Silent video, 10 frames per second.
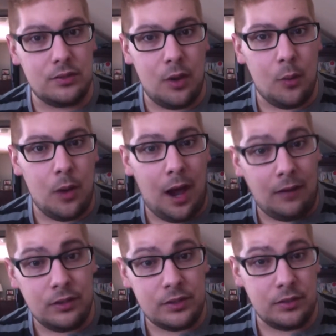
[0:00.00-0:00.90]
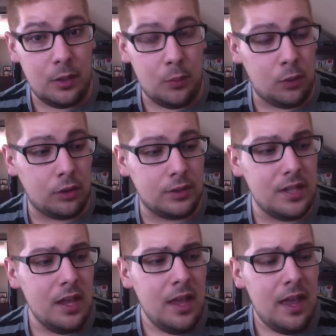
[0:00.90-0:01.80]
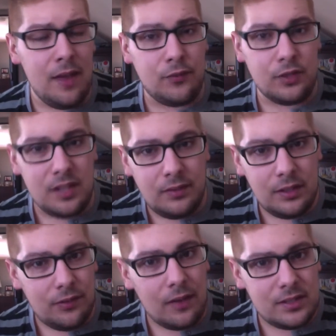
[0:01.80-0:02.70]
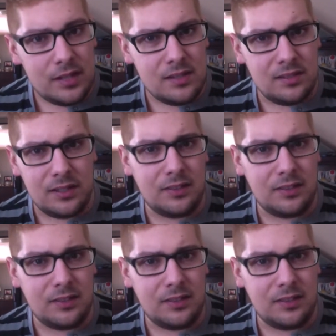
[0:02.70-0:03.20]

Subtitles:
so obviously it works. And for 75 cents, like,